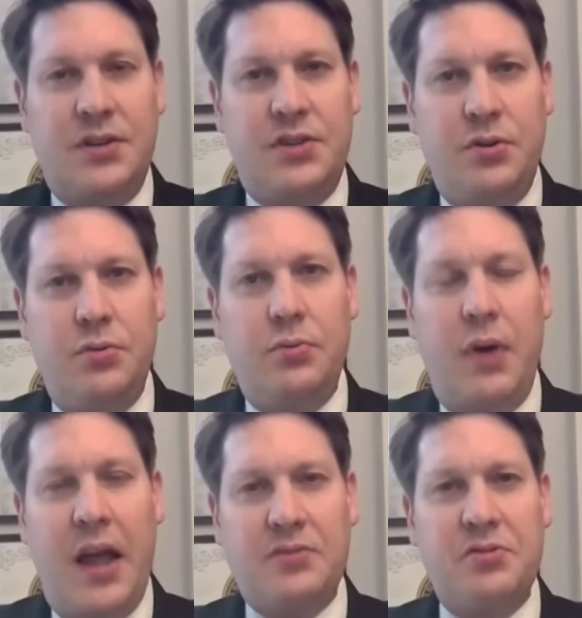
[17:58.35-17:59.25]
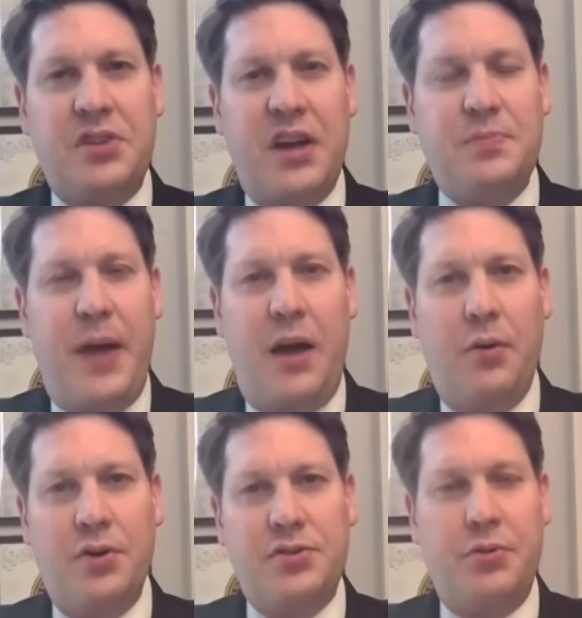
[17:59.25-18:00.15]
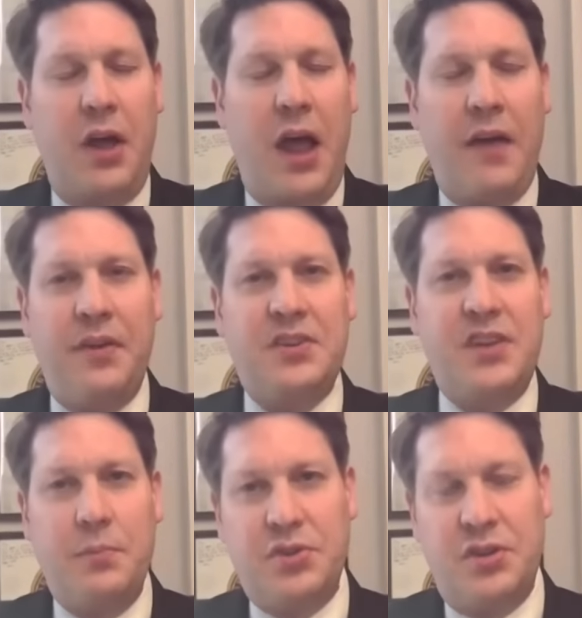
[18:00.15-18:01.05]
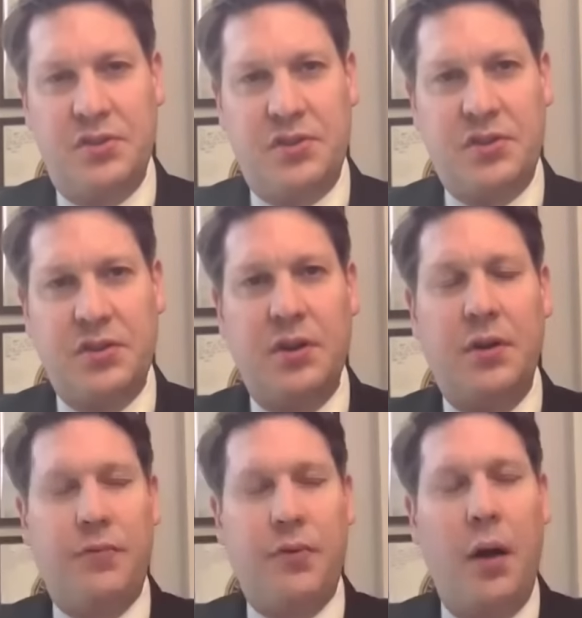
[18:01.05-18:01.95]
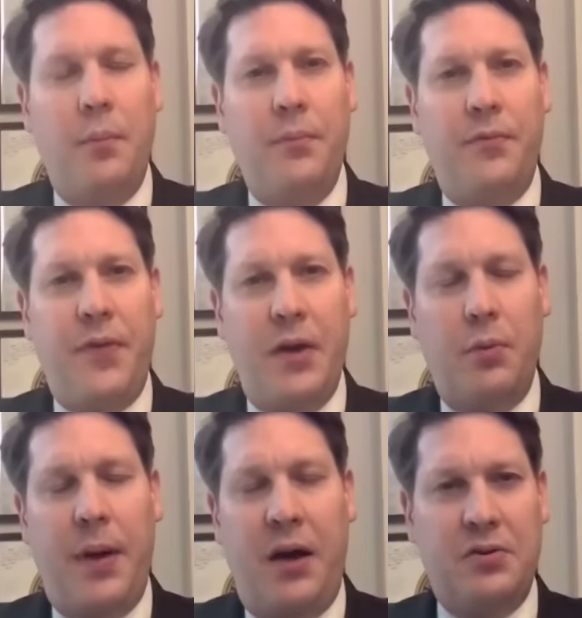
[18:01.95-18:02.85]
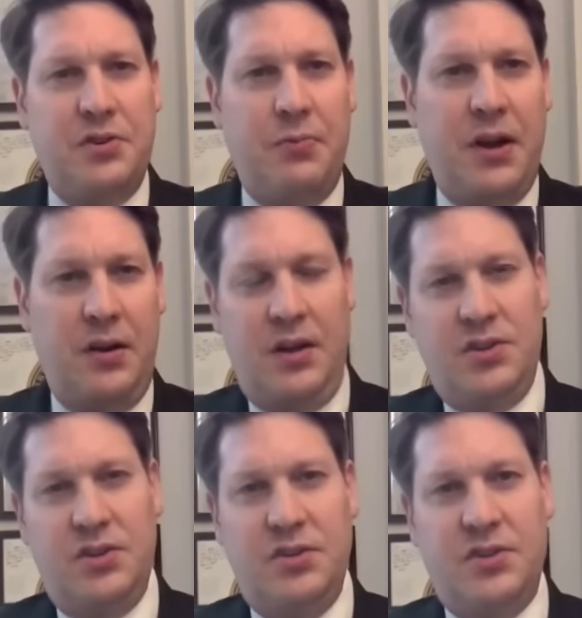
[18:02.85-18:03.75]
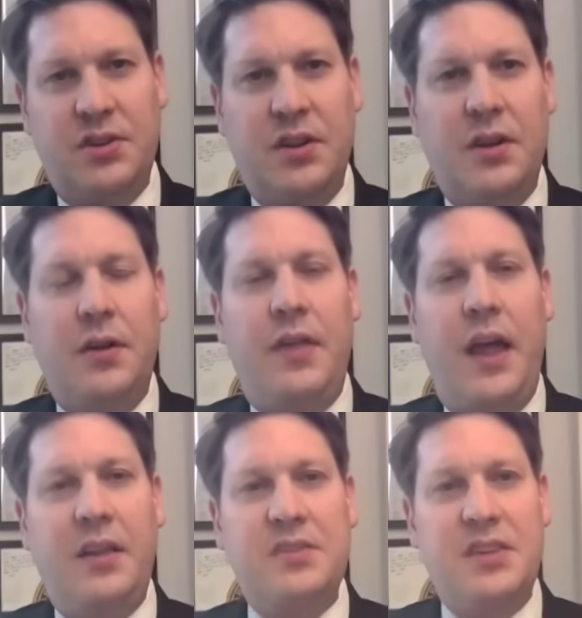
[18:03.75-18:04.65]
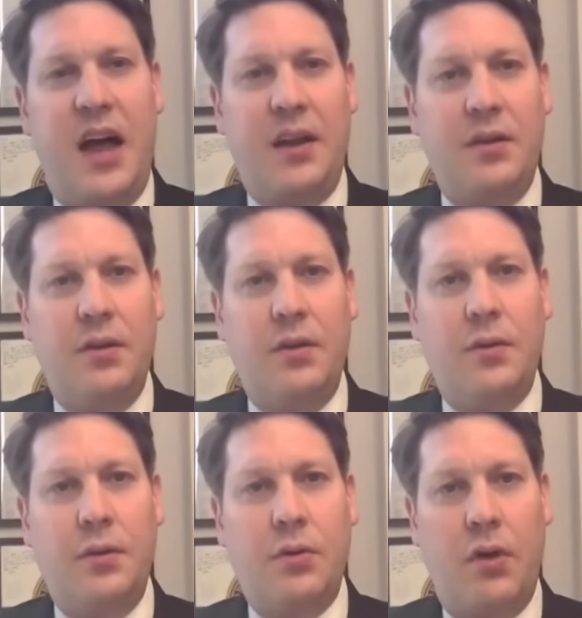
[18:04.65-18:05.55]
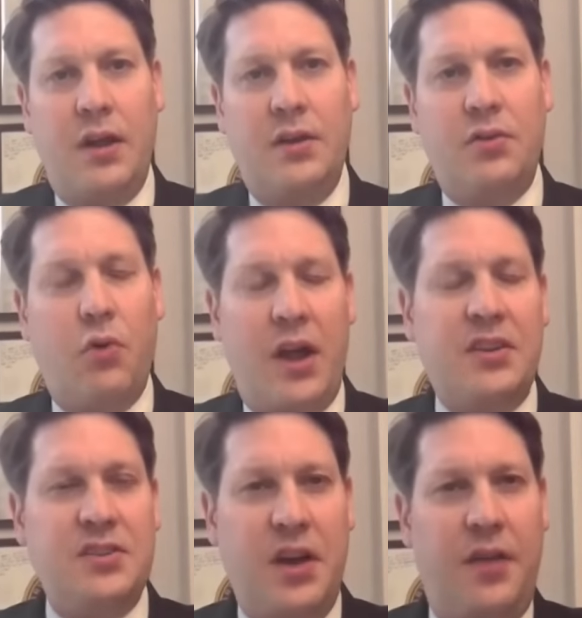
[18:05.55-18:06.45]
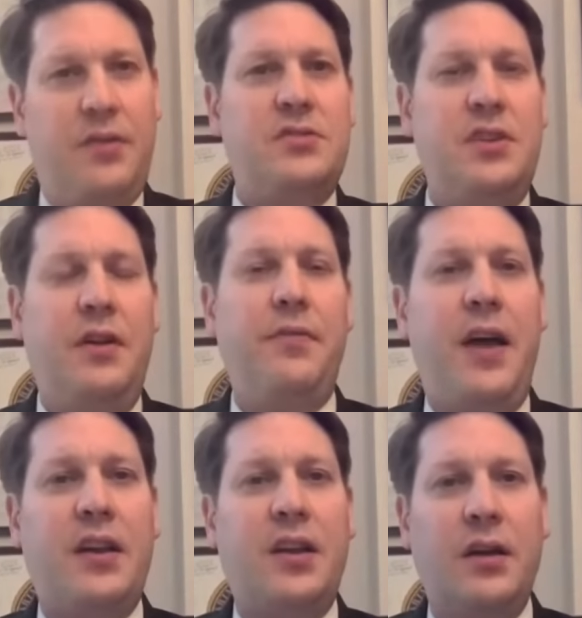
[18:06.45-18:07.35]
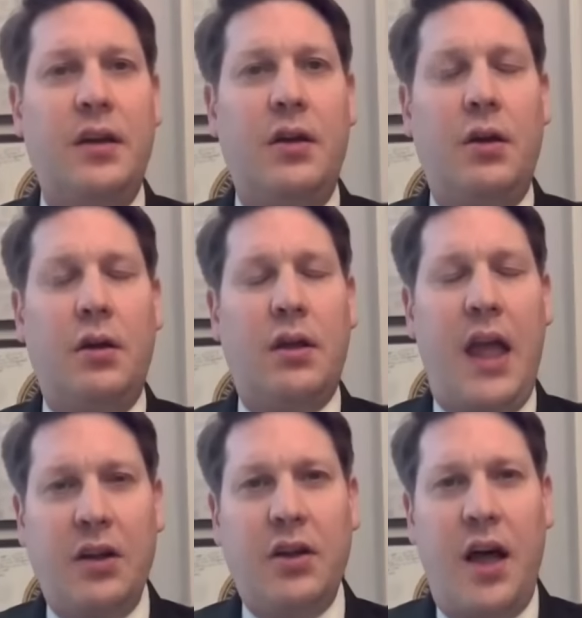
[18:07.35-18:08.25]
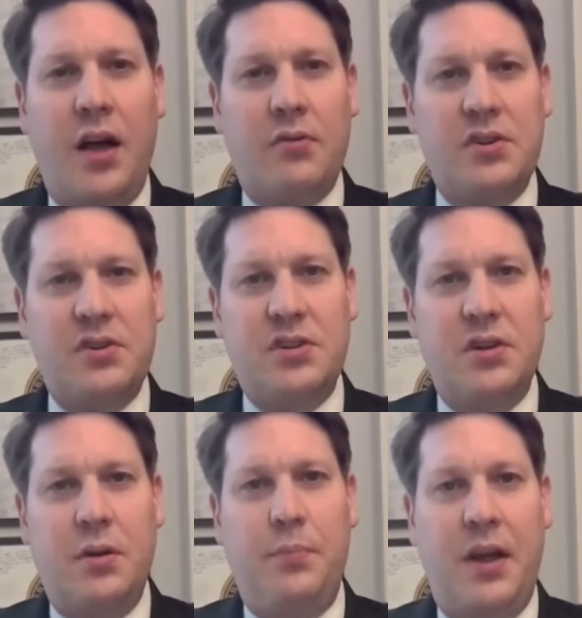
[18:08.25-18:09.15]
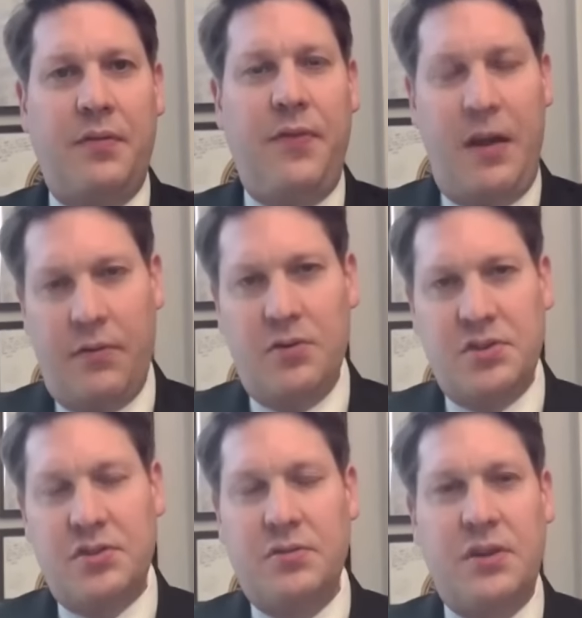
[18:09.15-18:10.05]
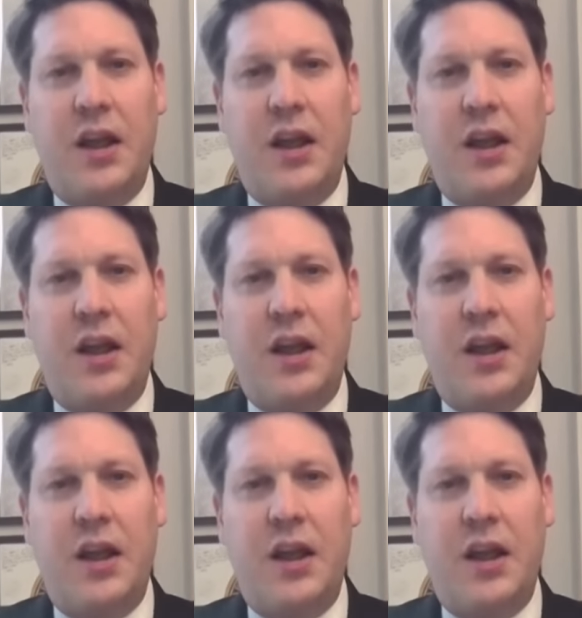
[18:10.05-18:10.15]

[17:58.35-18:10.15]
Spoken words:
to exercise powers or to have exemptions from federal powers and regulations that it is not granting to others. In effect, can Congress pick favors?